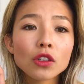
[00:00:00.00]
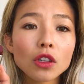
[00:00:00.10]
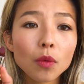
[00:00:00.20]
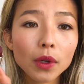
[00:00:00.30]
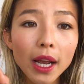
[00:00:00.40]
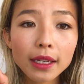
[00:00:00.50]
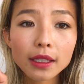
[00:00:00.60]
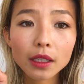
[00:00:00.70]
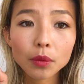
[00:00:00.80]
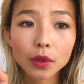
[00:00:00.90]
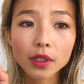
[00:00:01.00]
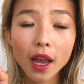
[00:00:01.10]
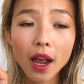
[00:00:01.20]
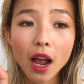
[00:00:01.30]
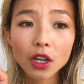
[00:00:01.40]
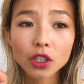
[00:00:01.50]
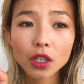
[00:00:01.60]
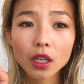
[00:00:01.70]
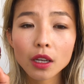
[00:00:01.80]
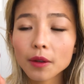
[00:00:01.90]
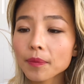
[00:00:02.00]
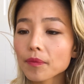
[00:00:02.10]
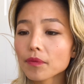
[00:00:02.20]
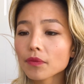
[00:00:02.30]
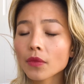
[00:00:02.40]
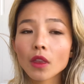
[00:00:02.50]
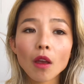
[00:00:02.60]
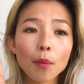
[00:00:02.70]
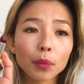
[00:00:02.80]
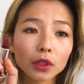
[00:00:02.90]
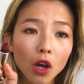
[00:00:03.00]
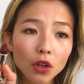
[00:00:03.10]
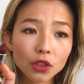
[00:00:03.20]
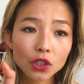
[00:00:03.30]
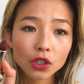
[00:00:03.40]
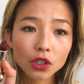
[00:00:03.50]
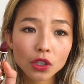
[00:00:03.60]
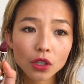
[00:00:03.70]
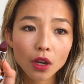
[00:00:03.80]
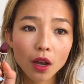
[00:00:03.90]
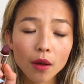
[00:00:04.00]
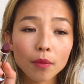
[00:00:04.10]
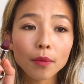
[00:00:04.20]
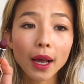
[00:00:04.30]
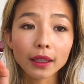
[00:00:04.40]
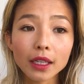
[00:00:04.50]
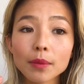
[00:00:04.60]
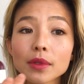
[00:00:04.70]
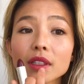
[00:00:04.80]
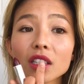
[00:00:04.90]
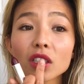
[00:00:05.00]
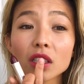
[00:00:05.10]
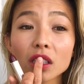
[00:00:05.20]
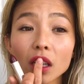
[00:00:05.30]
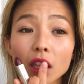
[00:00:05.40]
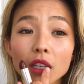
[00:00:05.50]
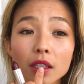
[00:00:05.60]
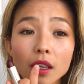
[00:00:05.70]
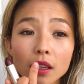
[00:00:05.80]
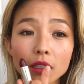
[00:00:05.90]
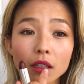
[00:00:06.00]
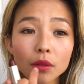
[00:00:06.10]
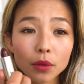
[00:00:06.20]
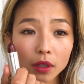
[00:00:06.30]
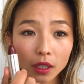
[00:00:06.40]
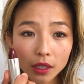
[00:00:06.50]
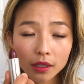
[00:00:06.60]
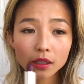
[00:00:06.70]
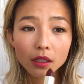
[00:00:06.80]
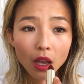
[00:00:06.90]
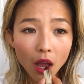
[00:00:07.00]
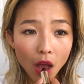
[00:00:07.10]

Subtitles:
So what I did was I actually blotched my lips just in the center with this.